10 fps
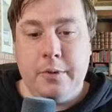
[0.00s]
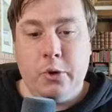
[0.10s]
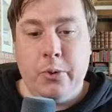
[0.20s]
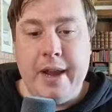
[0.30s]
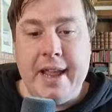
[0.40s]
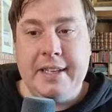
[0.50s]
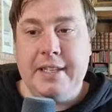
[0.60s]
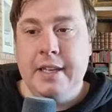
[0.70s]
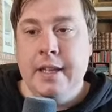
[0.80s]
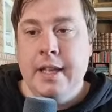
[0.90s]

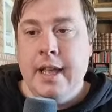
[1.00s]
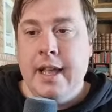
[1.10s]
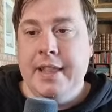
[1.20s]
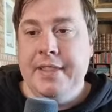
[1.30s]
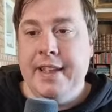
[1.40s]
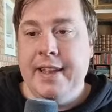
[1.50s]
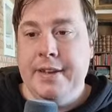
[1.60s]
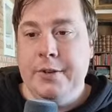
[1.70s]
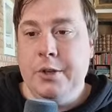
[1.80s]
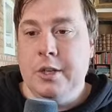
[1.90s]
create, and
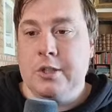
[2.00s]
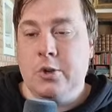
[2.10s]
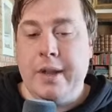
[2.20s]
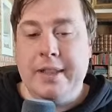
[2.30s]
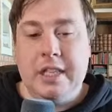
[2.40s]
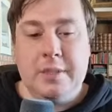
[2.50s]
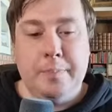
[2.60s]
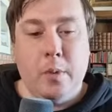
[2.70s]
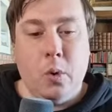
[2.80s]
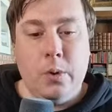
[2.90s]
then you just create this
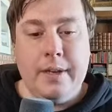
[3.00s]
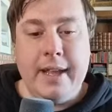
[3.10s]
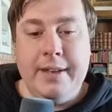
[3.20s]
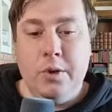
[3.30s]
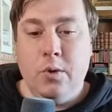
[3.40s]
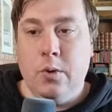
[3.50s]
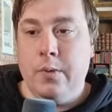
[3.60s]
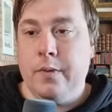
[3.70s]
board, and your